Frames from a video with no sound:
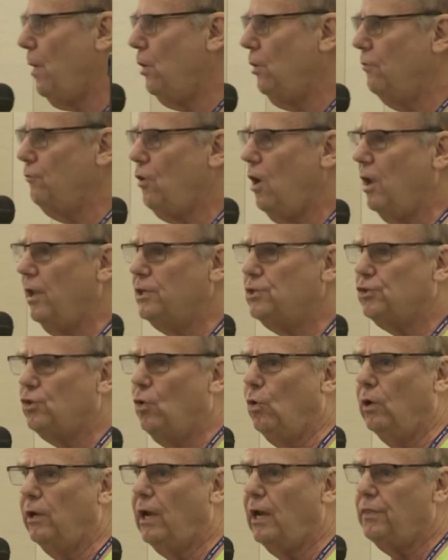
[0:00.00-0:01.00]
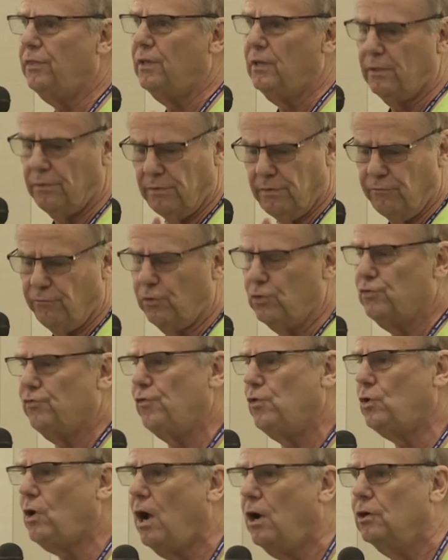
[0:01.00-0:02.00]
part of rally school, and I think the first
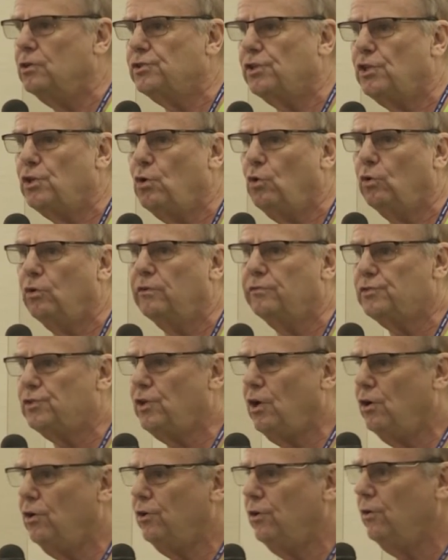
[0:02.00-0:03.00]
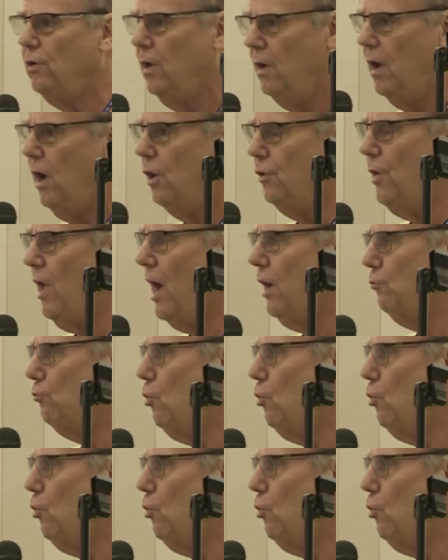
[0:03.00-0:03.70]
few cars in the order of start are not